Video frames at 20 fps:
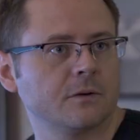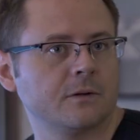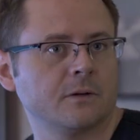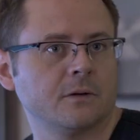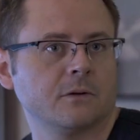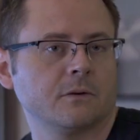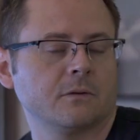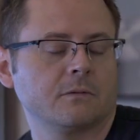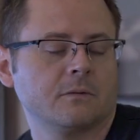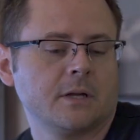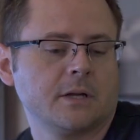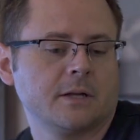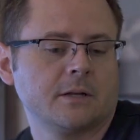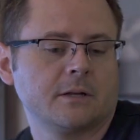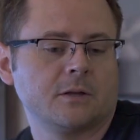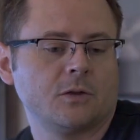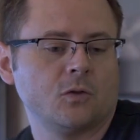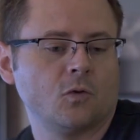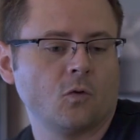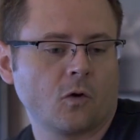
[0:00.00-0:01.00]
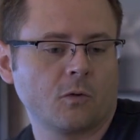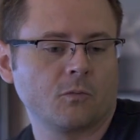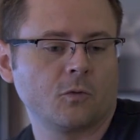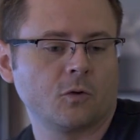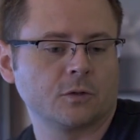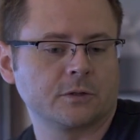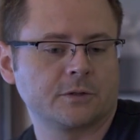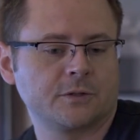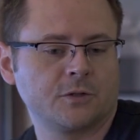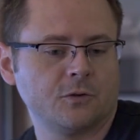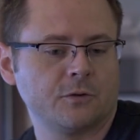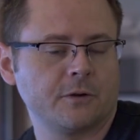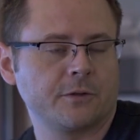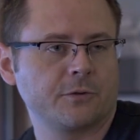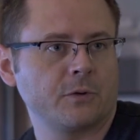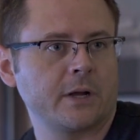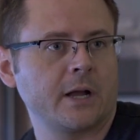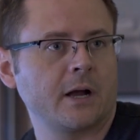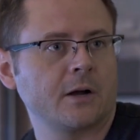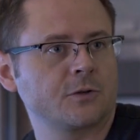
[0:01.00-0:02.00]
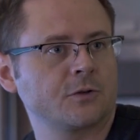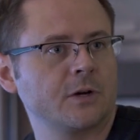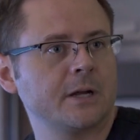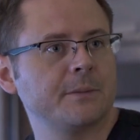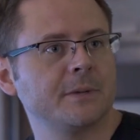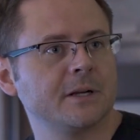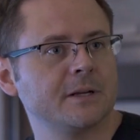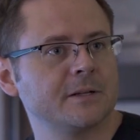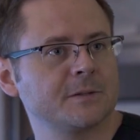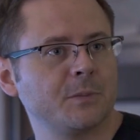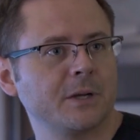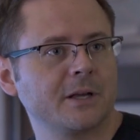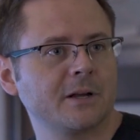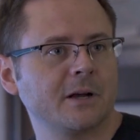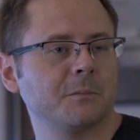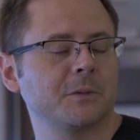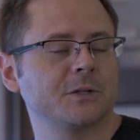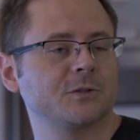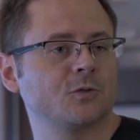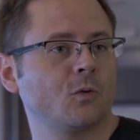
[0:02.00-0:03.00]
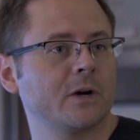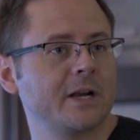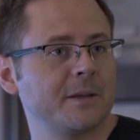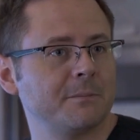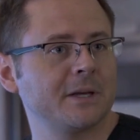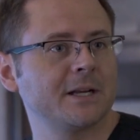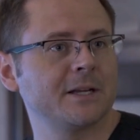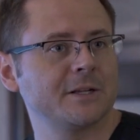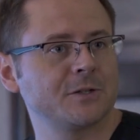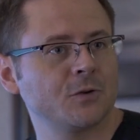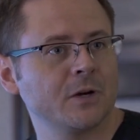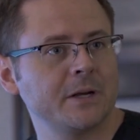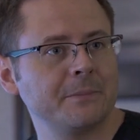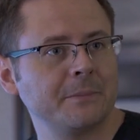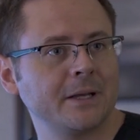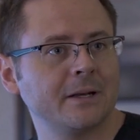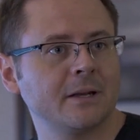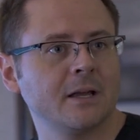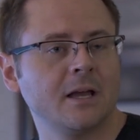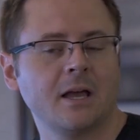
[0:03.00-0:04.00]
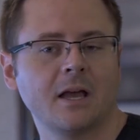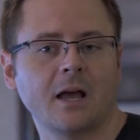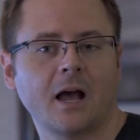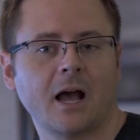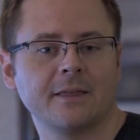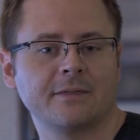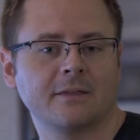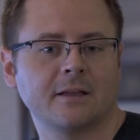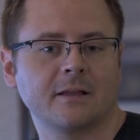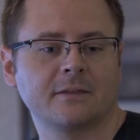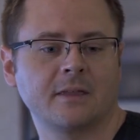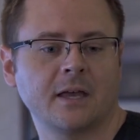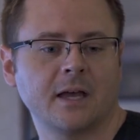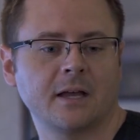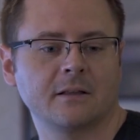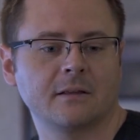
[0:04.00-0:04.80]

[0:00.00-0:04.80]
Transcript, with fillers: your normal two to three hour treatment has become a 20 minute treatment, I think that